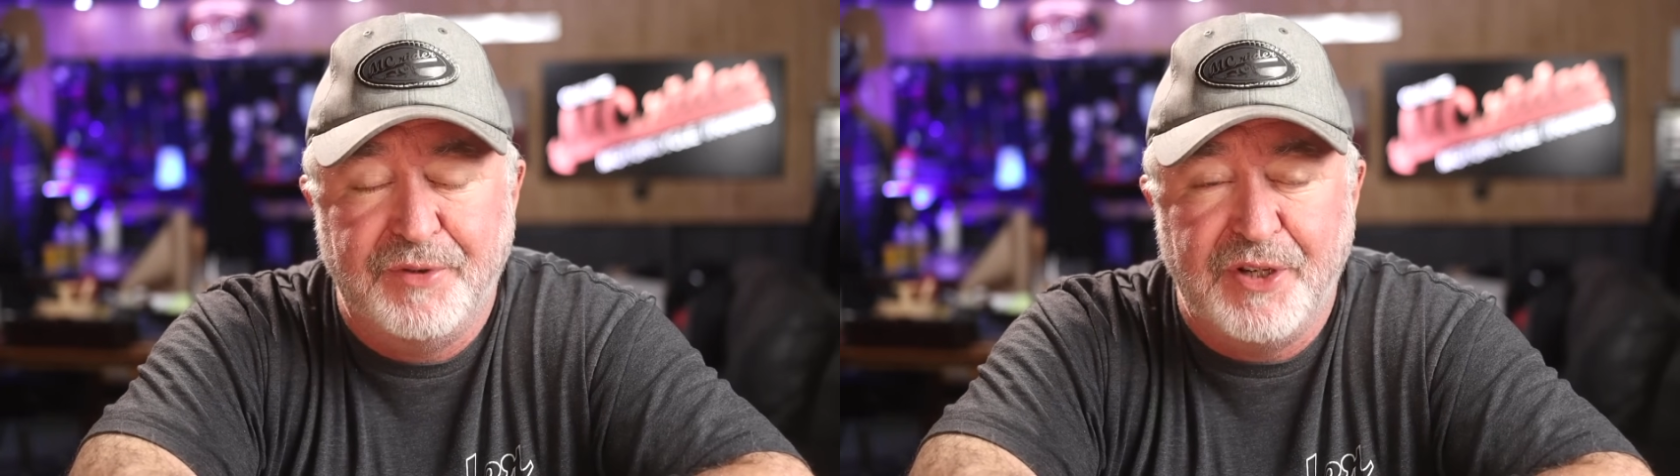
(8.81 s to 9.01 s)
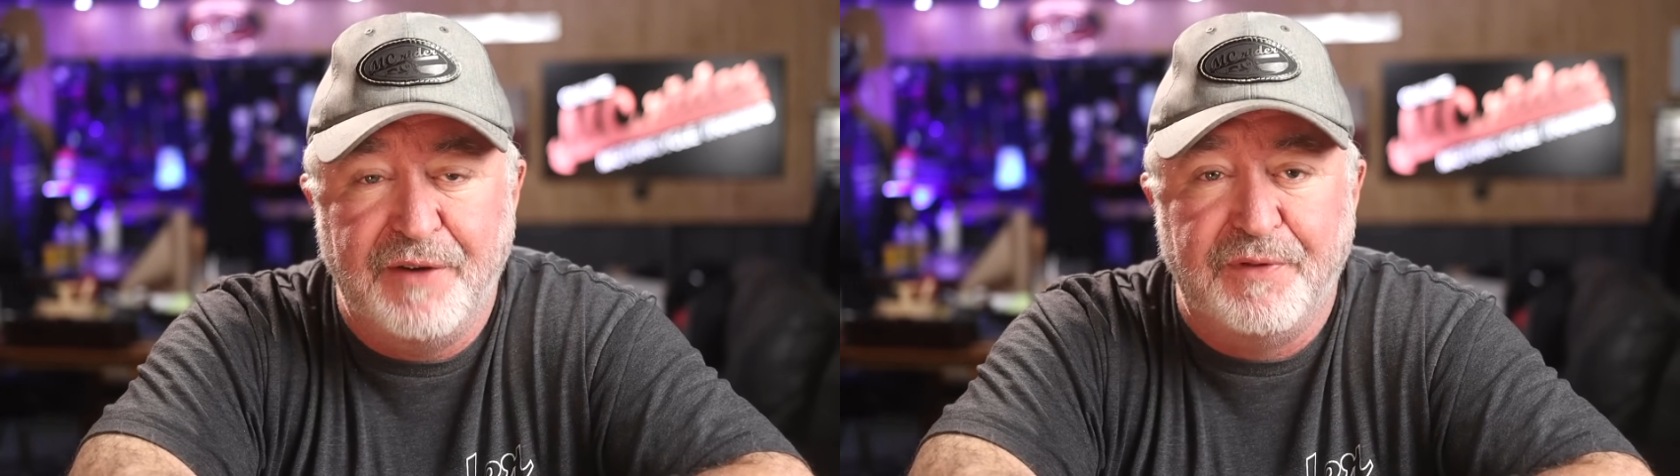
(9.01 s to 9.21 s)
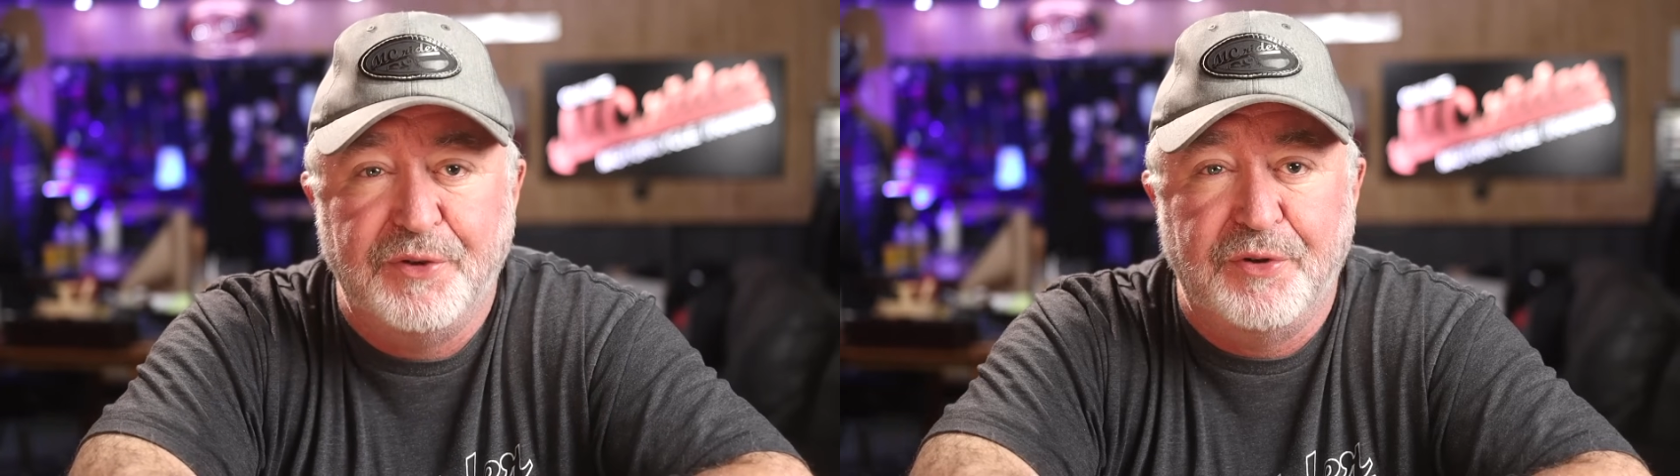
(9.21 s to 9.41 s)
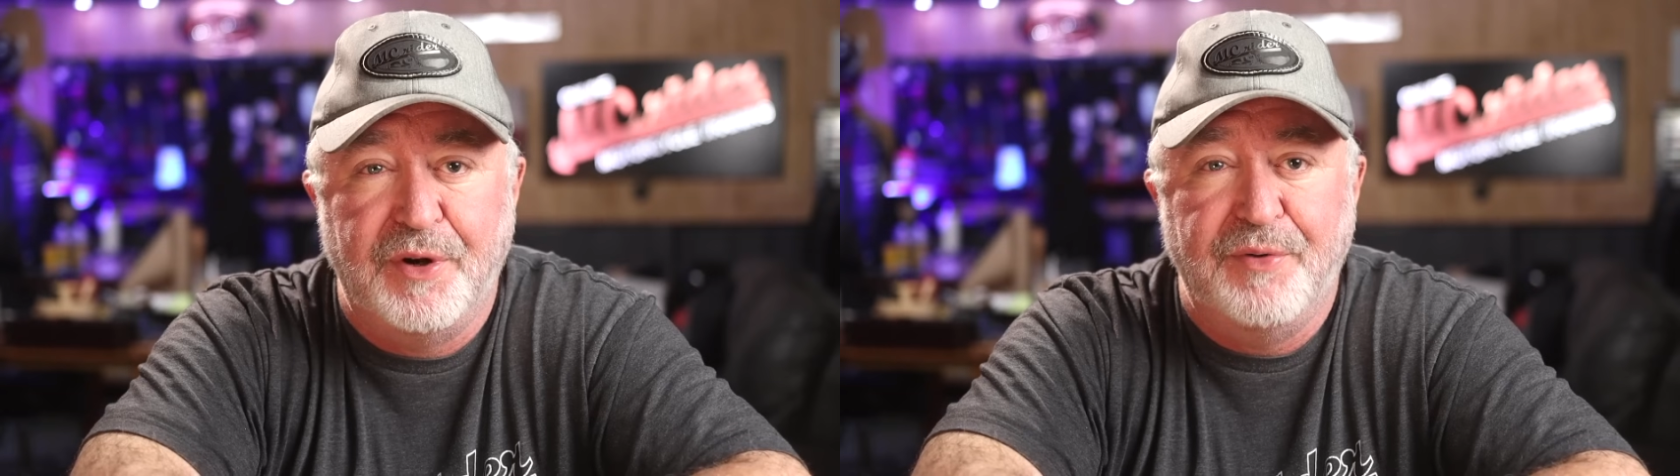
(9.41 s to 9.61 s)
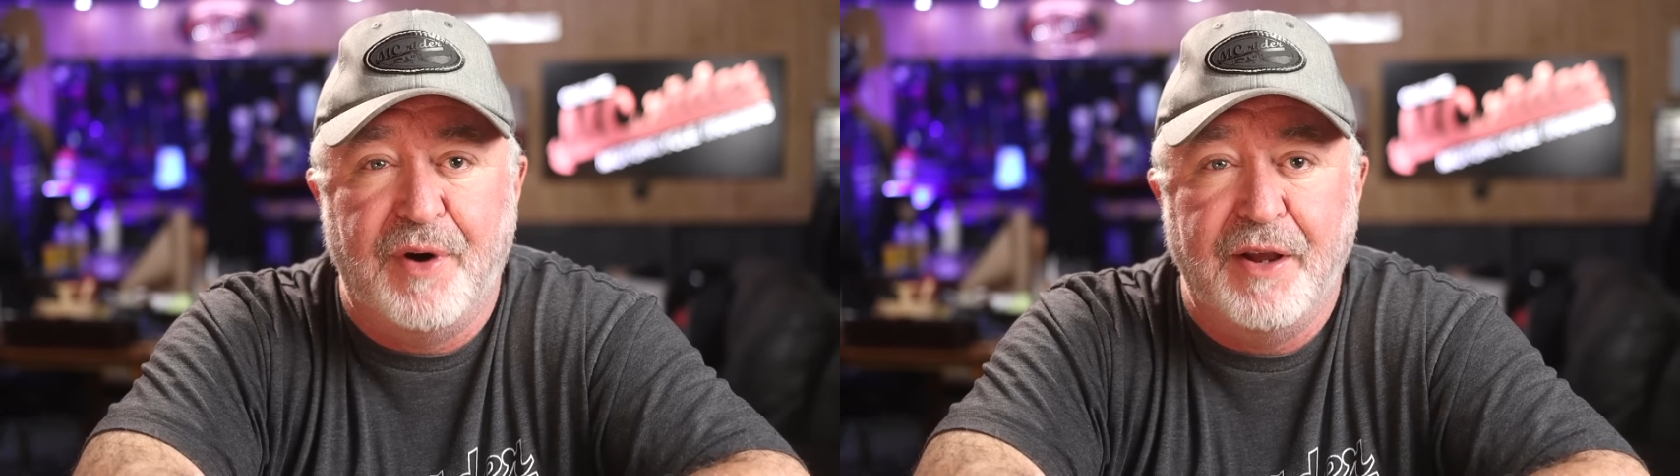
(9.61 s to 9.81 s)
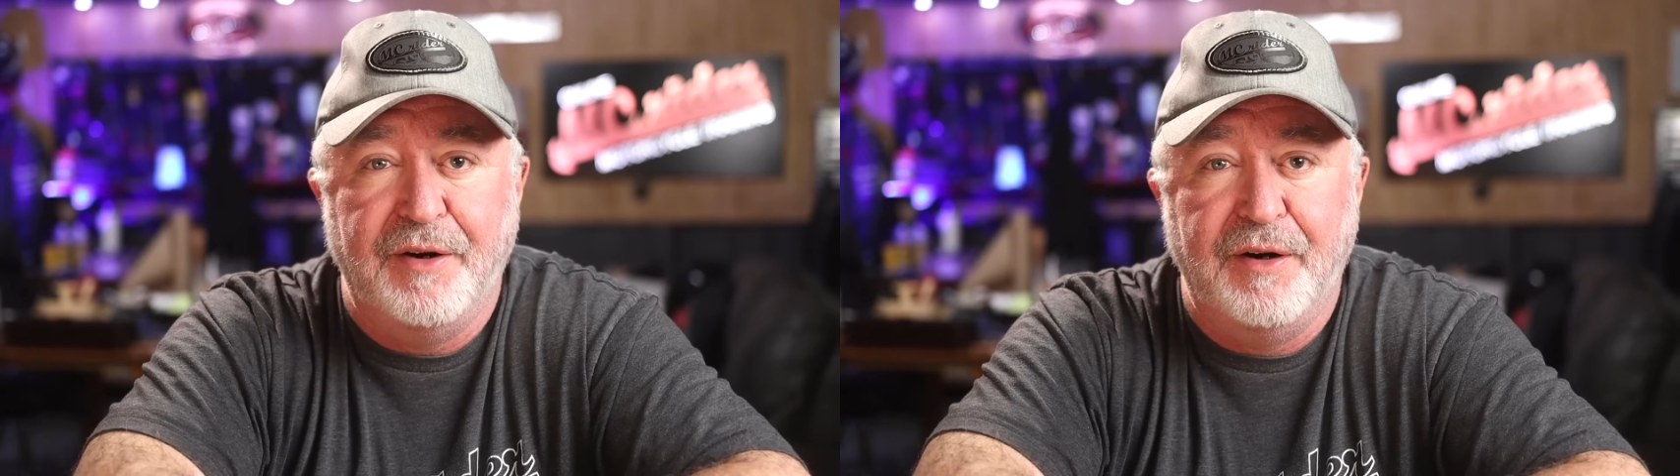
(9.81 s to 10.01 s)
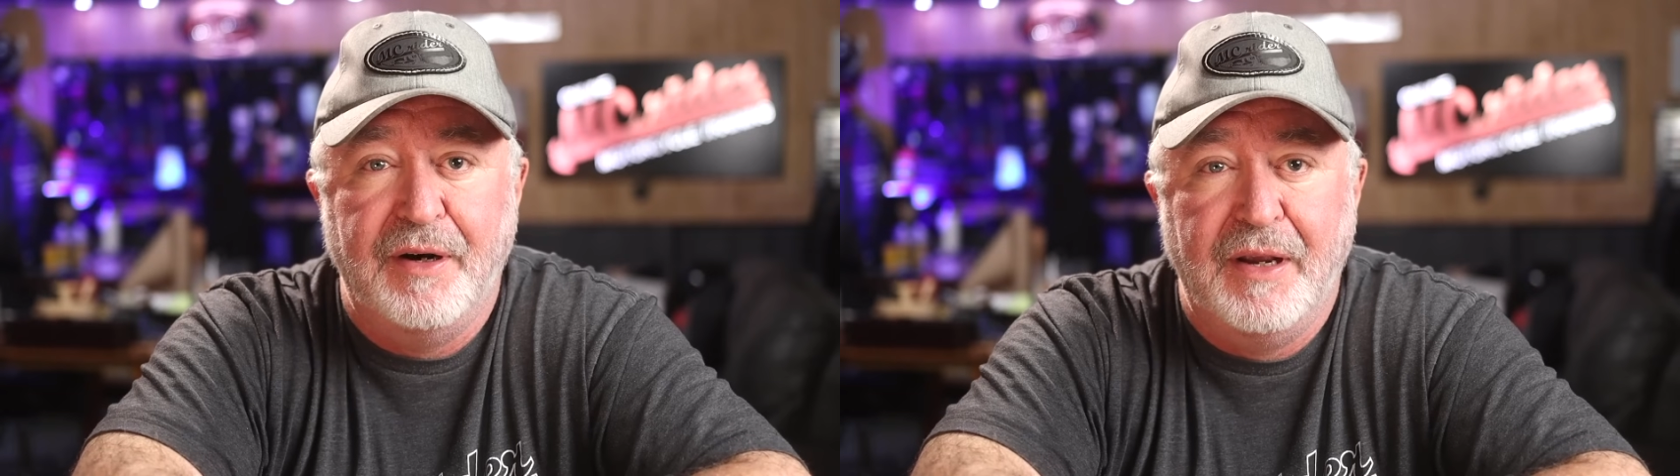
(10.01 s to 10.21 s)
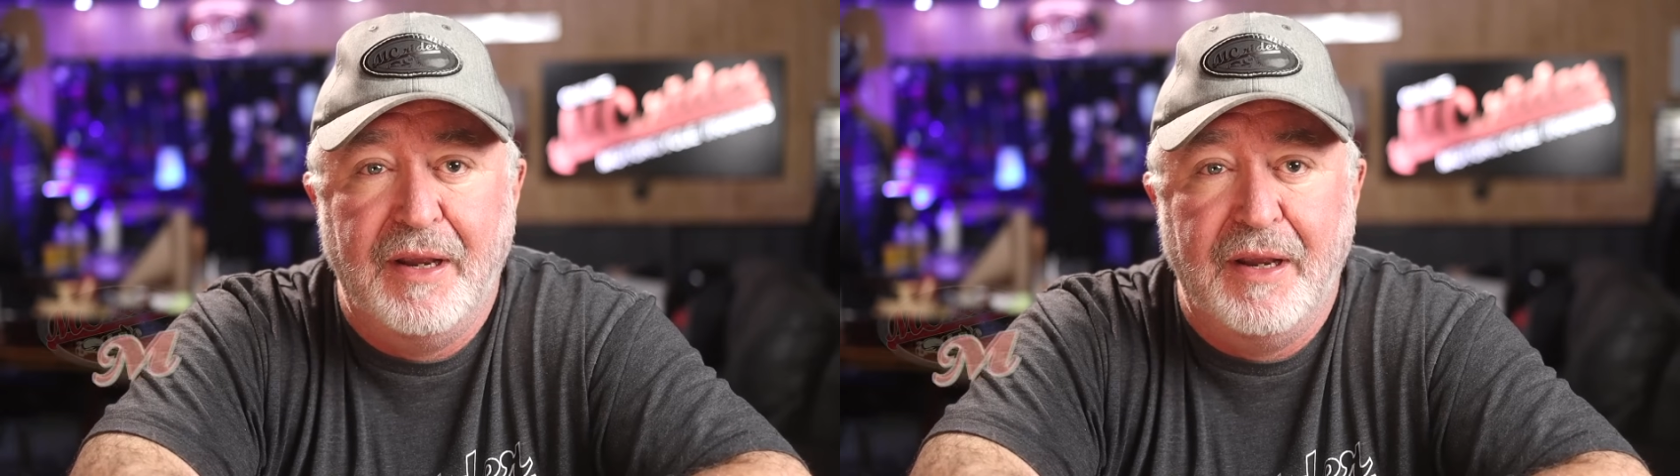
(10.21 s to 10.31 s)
safer street rider.